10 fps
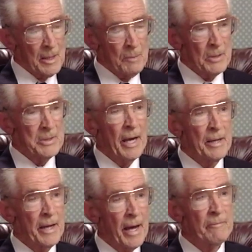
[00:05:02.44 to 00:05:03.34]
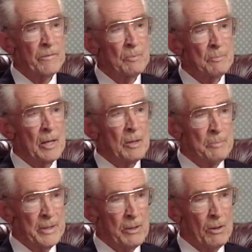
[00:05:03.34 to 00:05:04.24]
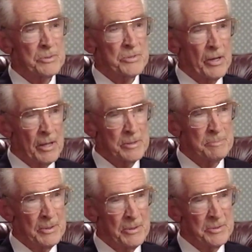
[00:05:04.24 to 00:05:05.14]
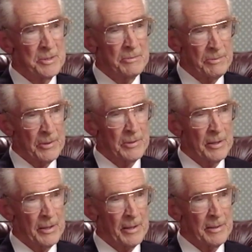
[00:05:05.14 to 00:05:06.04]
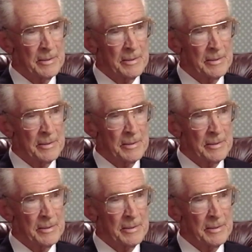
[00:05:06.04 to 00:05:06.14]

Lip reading: but can't have them because the husband is infertile.